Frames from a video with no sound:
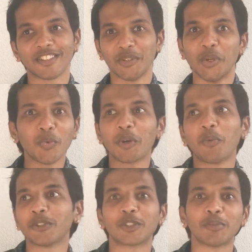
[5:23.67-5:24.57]
No one
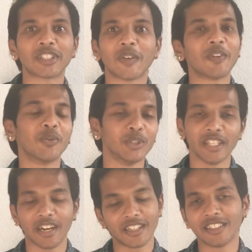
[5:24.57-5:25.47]
wants to be someone who they
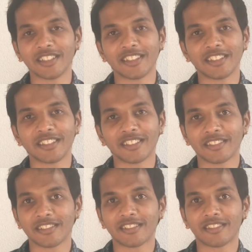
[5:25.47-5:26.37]
aren't.
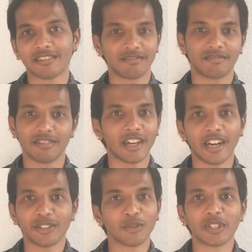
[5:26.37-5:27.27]

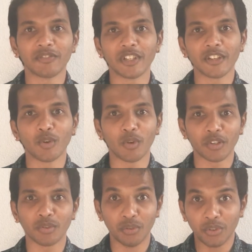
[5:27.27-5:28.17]
I thought definitely don't want
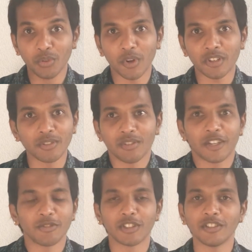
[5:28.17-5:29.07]
to. Do you want to? I
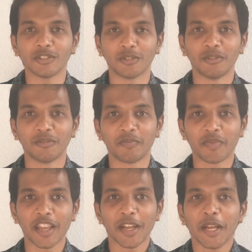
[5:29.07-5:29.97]
don't think so.
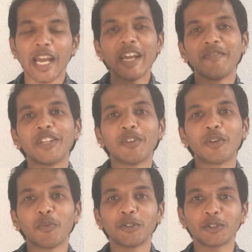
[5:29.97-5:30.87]

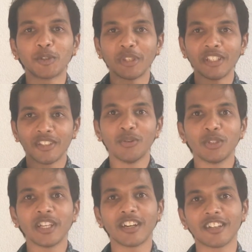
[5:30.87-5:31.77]
Everyone wants to be who
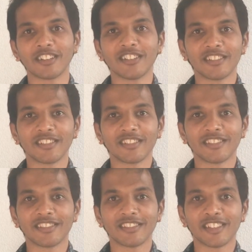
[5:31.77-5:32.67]
they are.
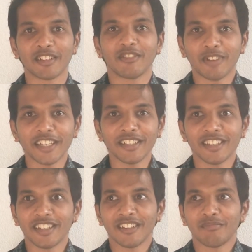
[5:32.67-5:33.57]
Why?
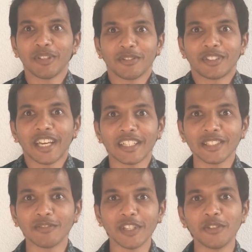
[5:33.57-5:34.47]
Because that
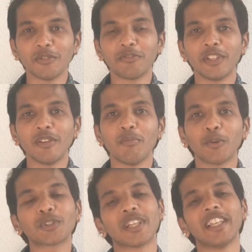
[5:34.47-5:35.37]
is when you feel
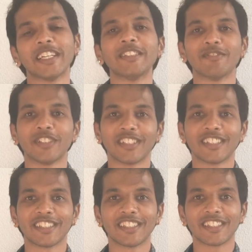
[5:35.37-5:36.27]
most alive.
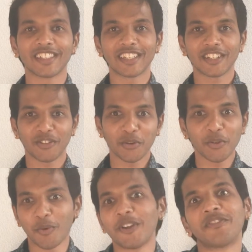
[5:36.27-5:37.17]
Don't you
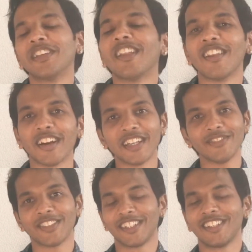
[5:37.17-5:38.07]
want to feel alive?